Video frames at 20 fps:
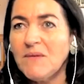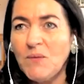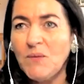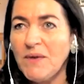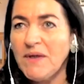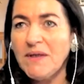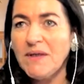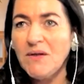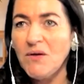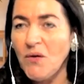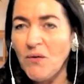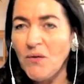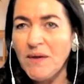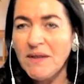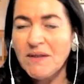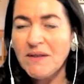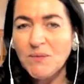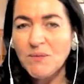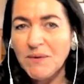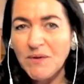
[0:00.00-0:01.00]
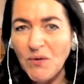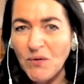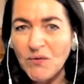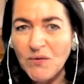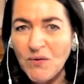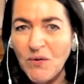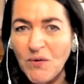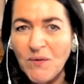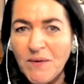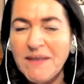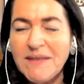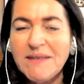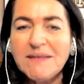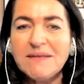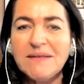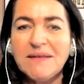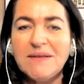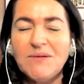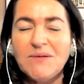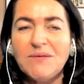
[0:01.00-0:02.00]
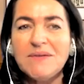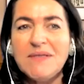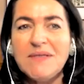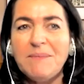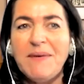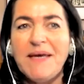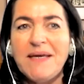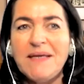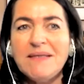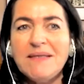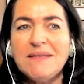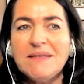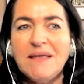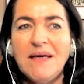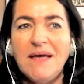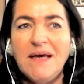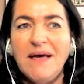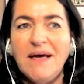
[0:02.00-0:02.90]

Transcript: We know it, we don't know it, it all depends.